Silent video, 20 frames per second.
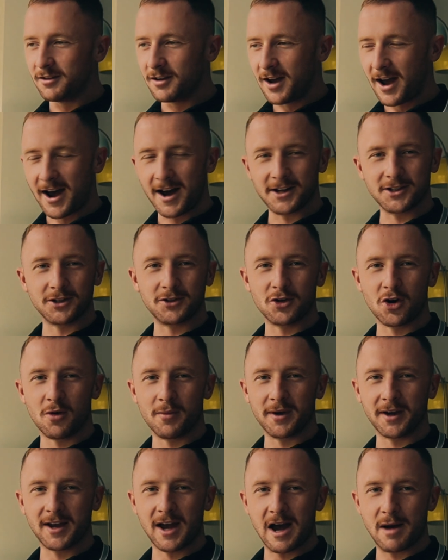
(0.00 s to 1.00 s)
has
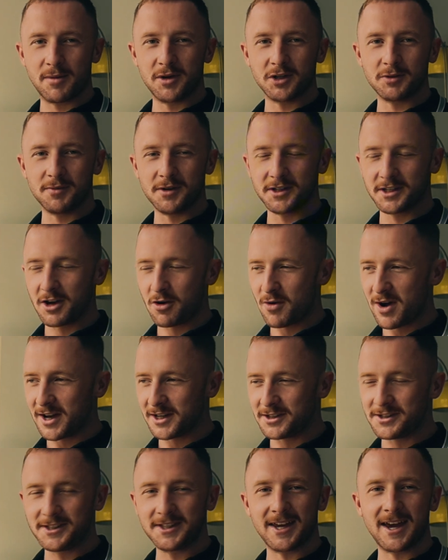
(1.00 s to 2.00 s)
atomic habits but still
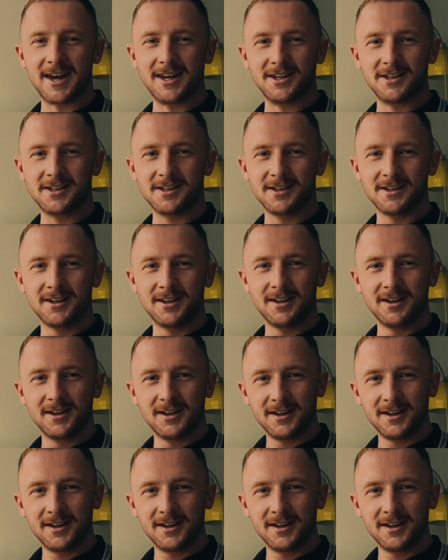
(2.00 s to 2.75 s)
has tits